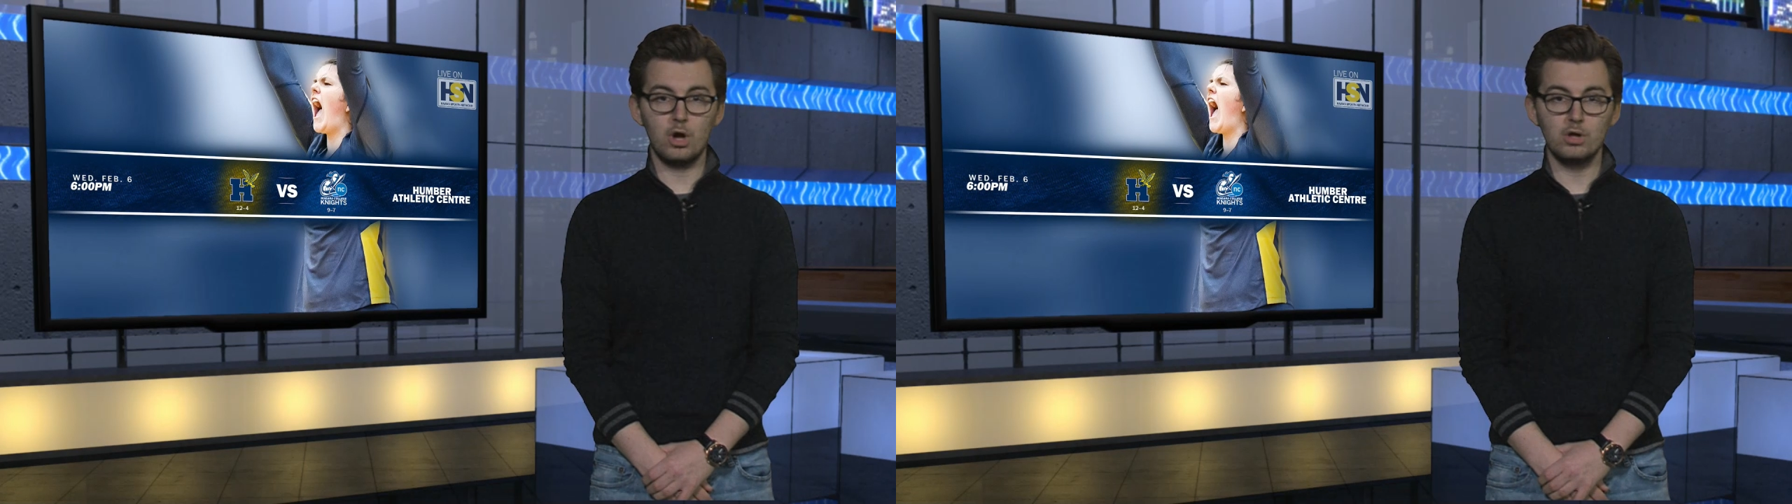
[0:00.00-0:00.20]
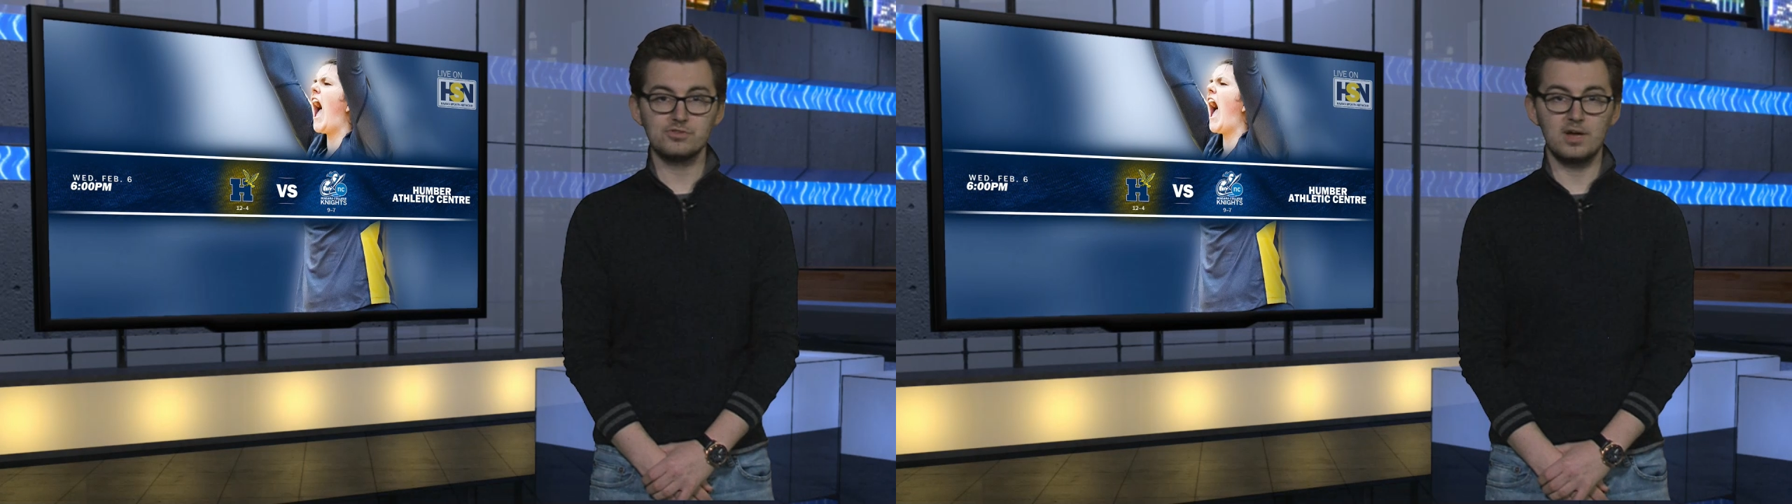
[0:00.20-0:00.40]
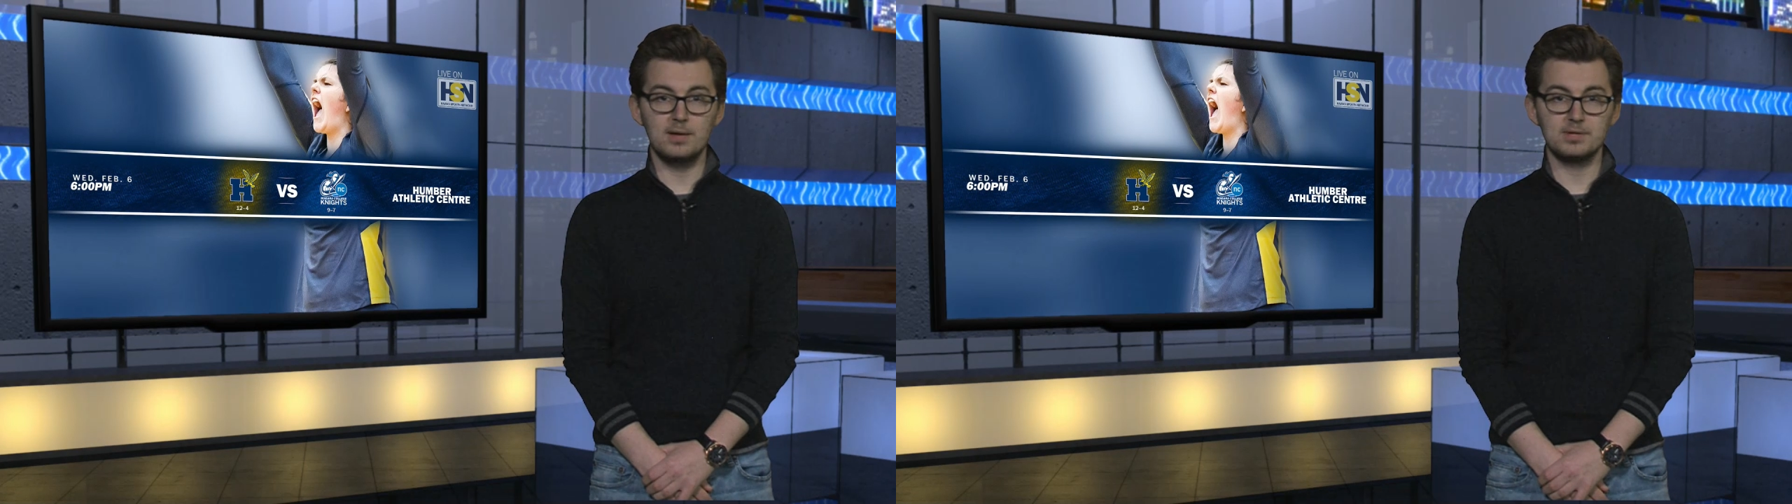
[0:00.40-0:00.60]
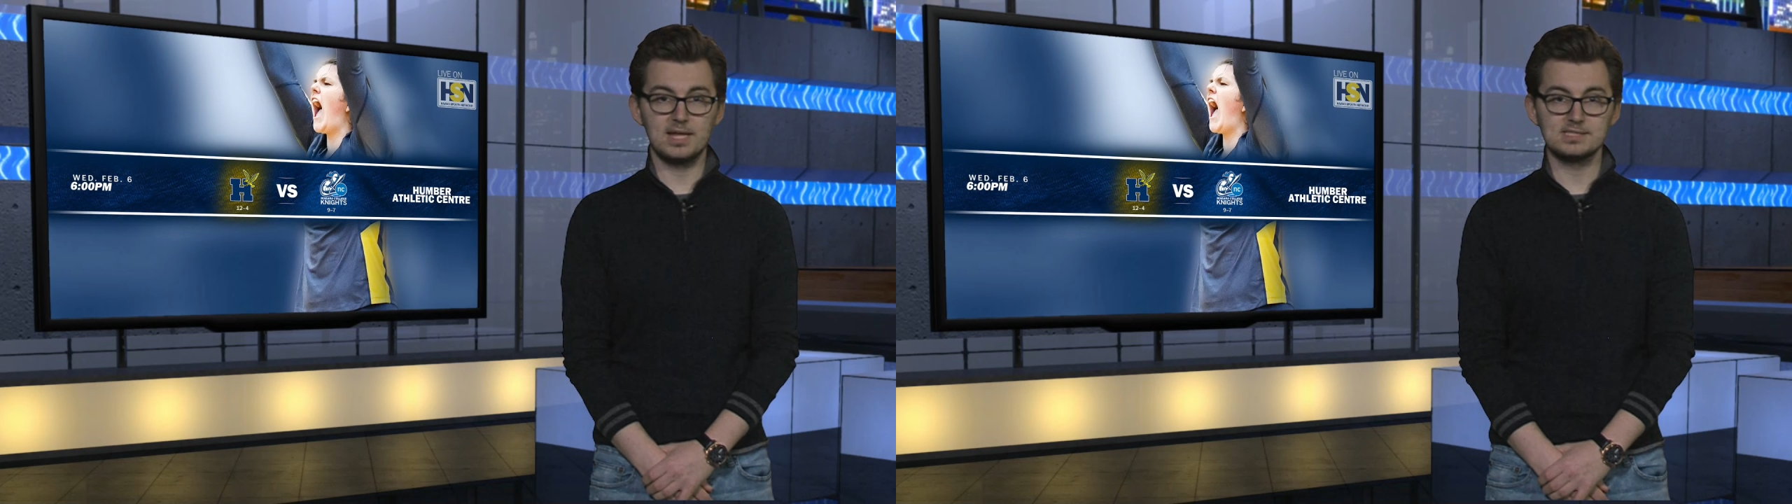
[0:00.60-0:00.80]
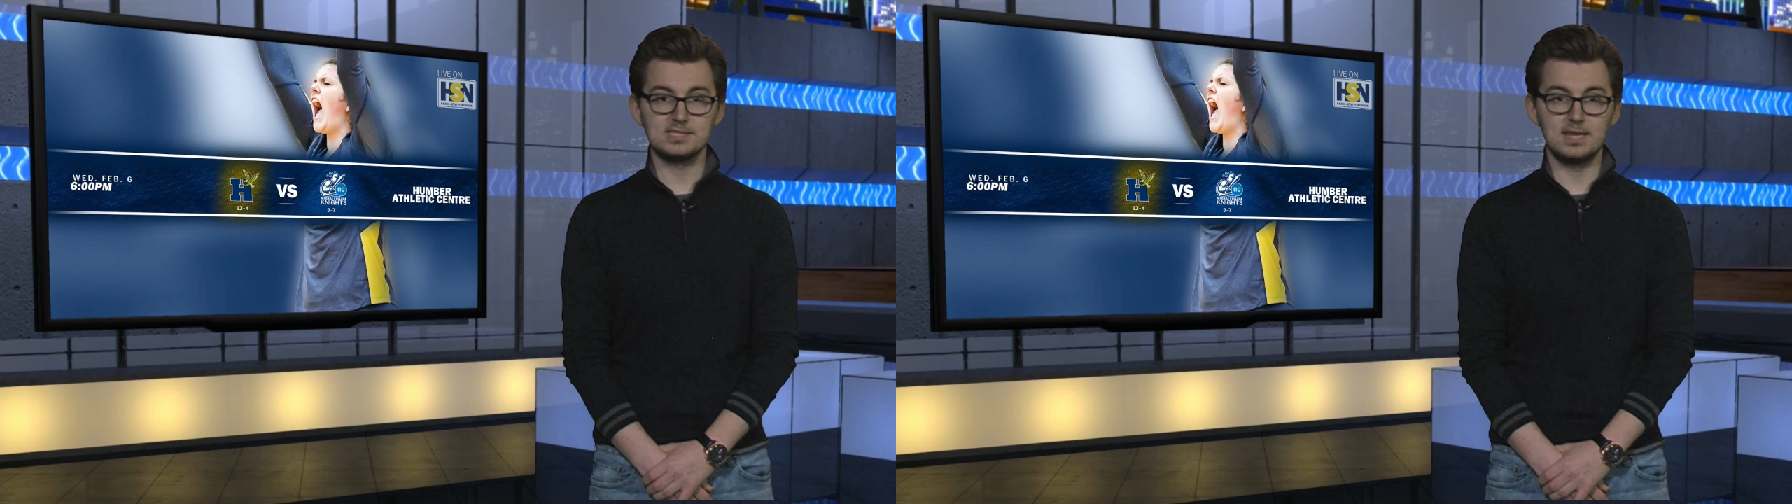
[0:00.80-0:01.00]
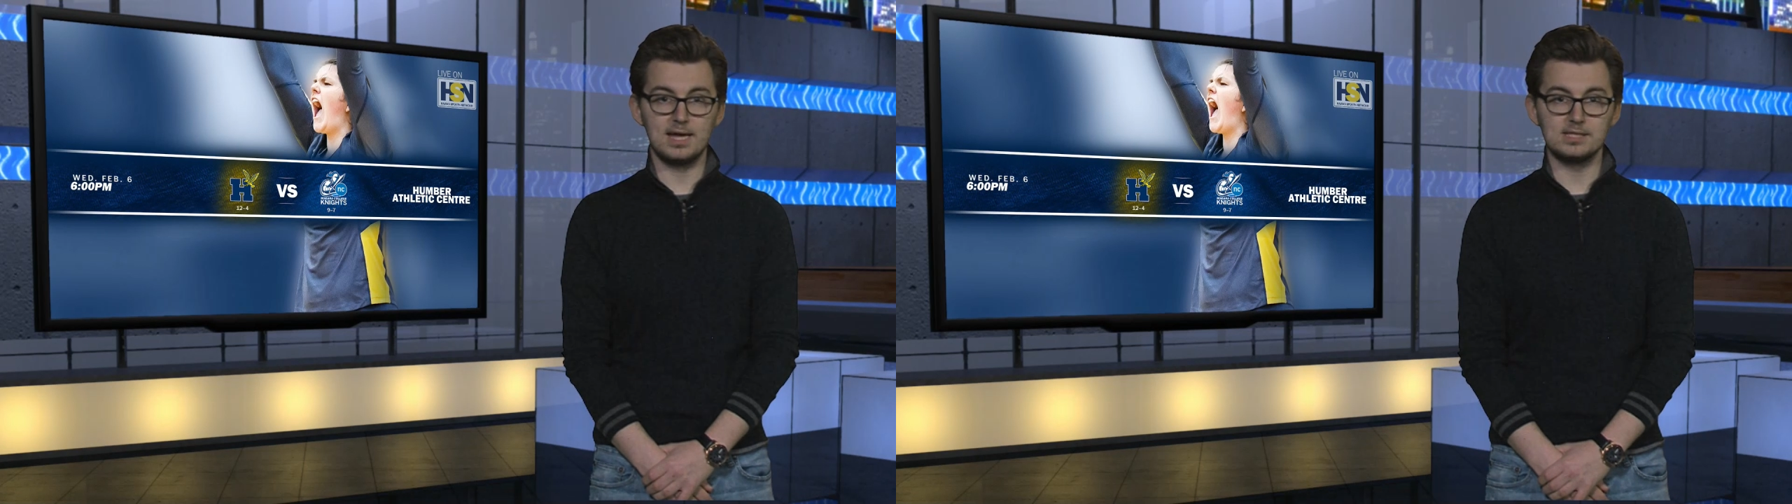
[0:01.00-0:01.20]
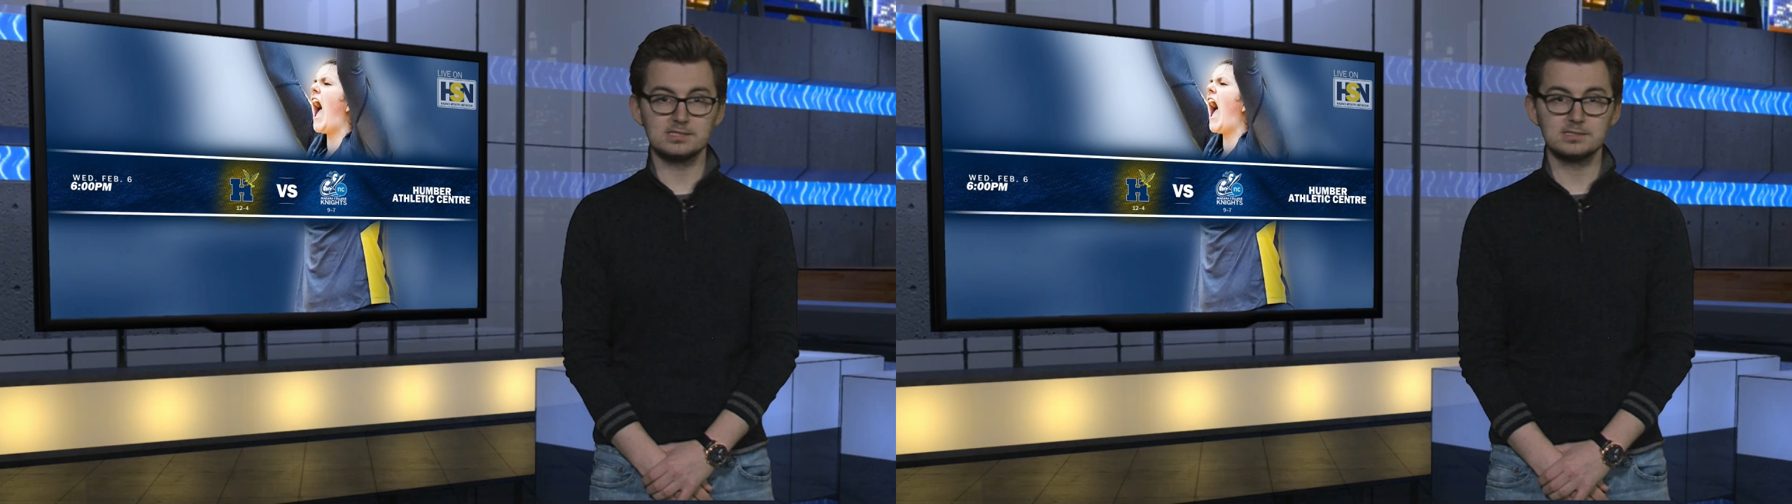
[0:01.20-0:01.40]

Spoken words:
all-time against the Knights.